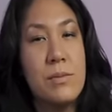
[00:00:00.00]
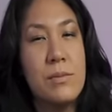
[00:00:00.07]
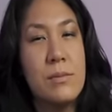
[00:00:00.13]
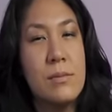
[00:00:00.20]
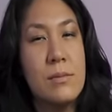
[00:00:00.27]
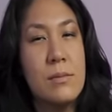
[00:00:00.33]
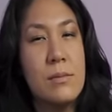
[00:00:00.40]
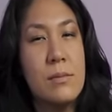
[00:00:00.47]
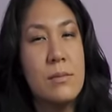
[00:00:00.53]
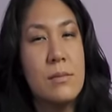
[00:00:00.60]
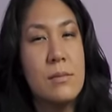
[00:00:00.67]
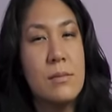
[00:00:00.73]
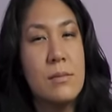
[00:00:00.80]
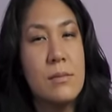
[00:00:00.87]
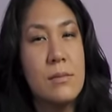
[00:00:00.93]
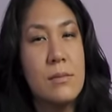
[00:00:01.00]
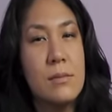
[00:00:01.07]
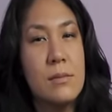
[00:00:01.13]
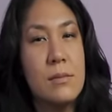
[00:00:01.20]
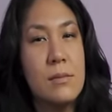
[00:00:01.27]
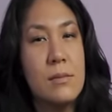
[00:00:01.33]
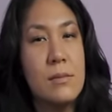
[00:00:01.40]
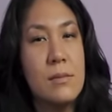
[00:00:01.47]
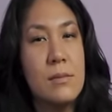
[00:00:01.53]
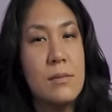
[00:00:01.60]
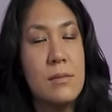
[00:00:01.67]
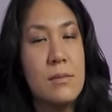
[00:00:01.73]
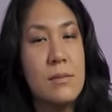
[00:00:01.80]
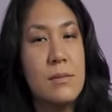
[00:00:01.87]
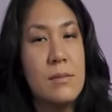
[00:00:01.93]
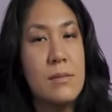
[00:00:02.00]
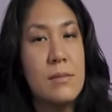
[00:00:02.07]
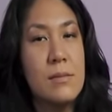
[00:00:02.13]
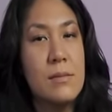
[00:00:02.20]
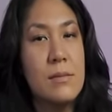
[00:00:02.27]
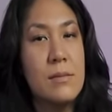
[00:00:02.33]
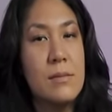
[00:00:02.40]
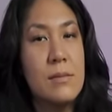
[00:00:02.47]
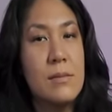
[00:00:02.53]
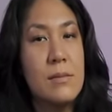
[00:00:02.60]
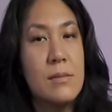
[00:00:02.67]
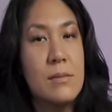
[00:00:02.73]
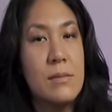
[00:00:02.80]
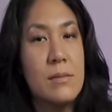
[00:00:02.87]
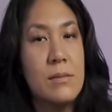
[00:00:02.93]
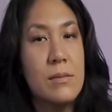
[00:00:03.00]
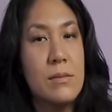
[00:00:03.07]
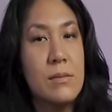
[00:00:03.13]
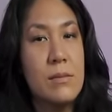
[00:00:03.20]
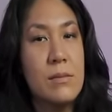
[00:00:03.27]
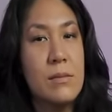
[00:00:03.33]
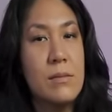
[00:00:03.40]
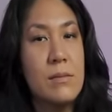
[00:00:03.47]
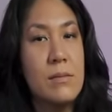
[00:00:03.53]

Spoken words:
[no speech]